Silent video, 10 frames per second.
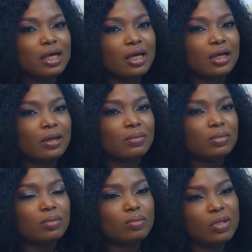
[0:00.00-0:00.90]

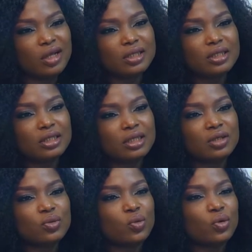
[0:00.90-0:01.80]
um,
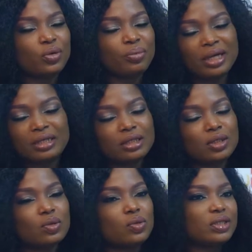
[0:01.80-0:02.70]
marketing or
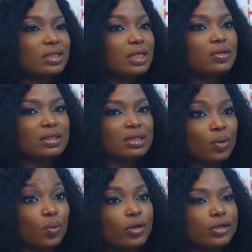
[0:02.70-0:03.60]
branding or sales that
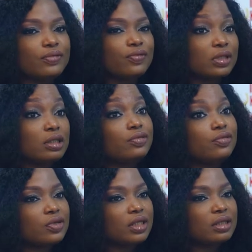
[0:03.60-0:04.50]
works for
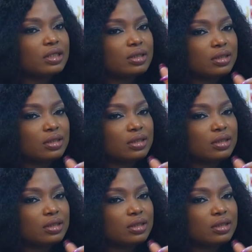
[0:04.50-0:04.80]
different